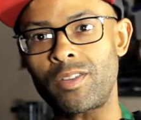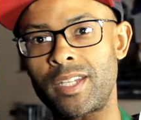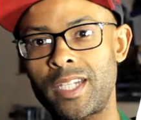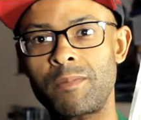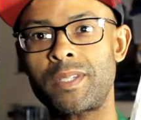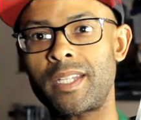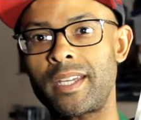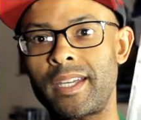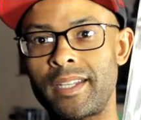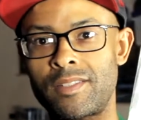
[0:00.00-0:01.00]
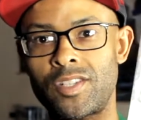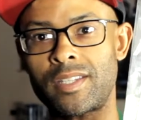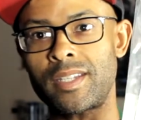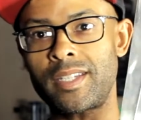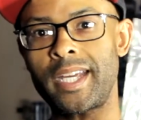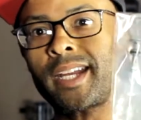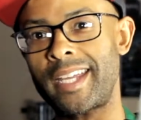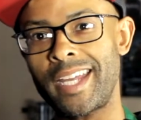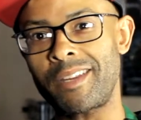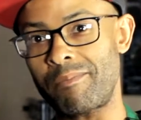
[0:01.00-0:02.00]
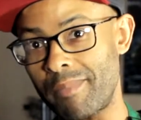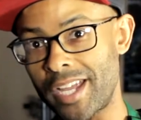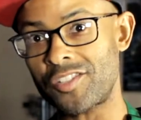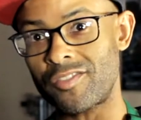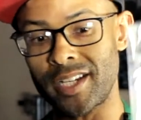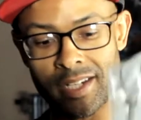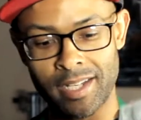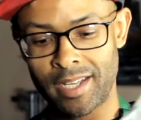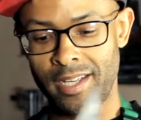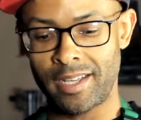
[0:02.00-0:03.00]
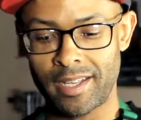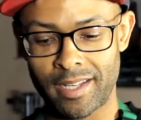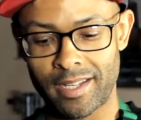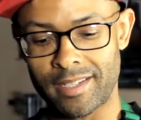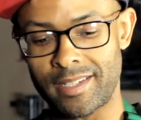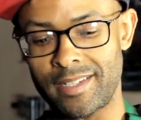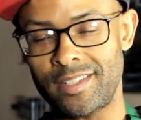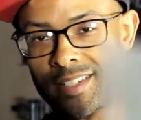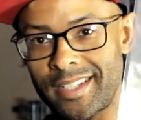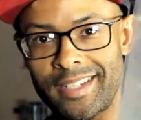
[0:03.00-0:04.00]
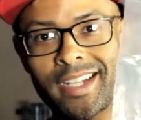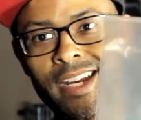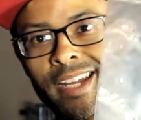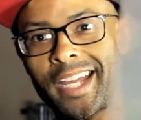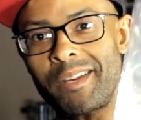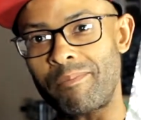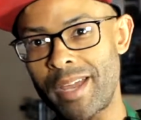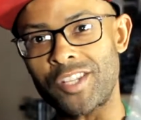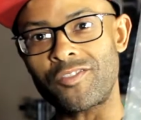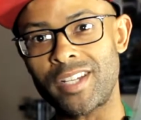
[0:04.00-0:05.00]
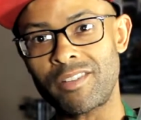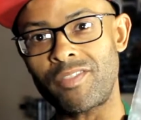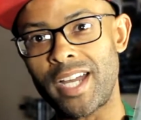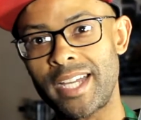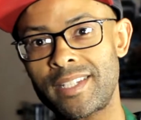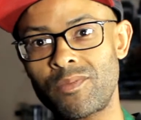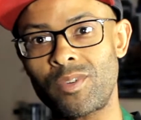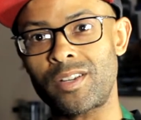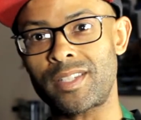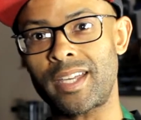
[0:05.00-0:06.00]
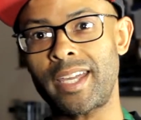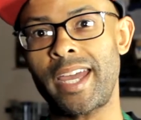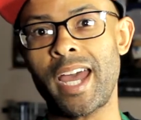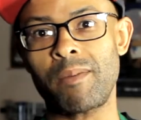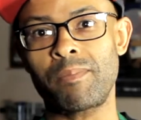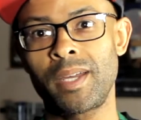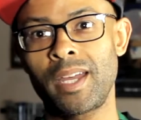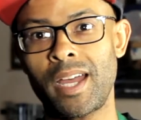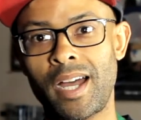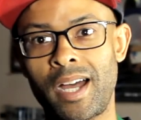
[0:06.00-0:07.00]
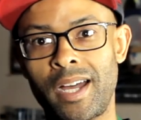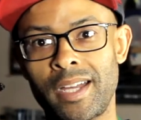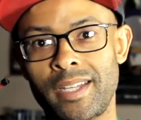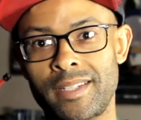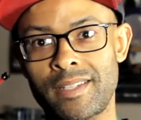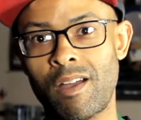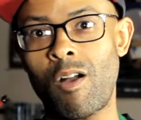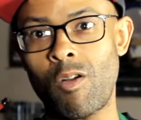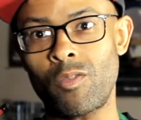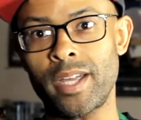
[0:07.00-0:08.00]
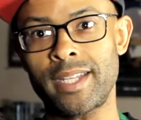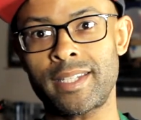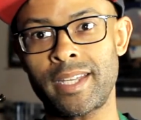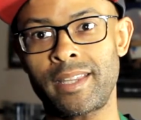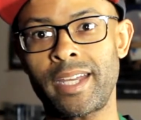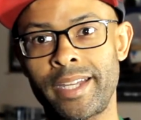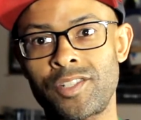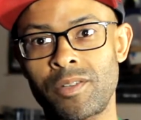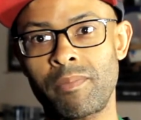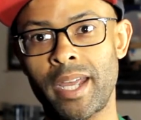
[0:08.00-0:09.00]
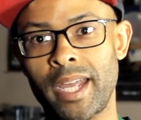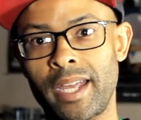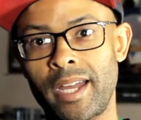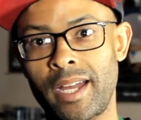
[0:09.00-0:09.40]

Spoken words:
the dipstick is just a dedicated measuring, just a dedicated measuring device, whereas the cap is always in the engine bay,